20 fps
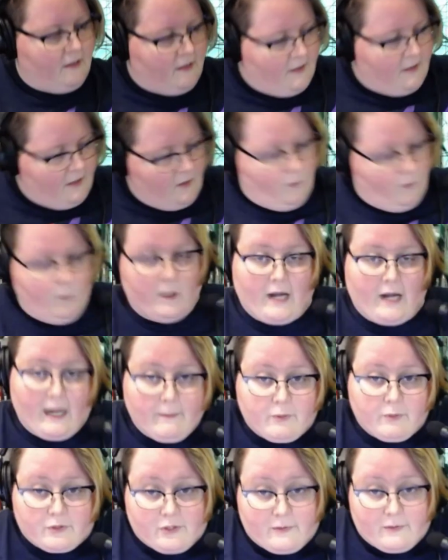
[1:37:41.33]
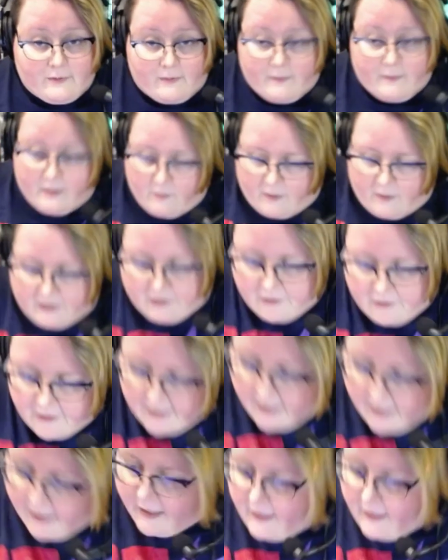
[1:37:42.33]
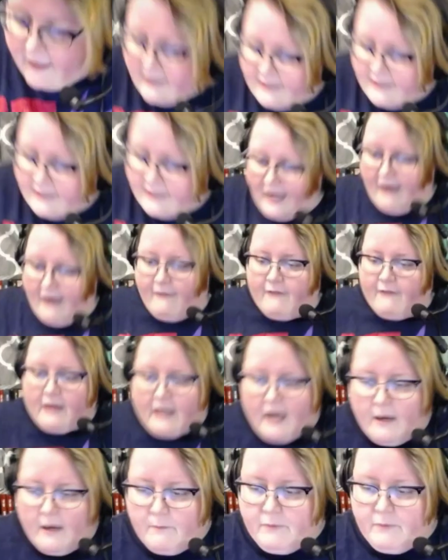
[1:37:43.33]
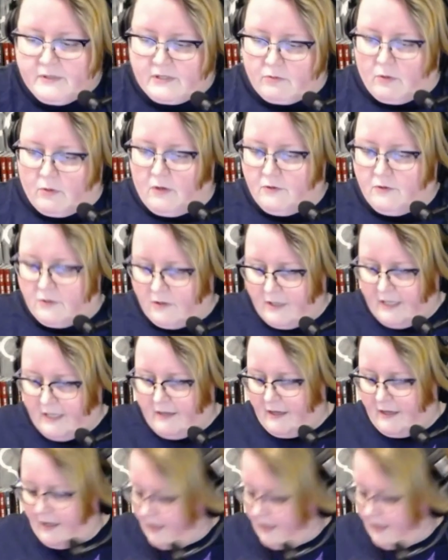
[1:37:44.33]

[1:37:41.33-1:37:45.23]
What I presume to be the western side. It doesn't have a compass rose or anything on it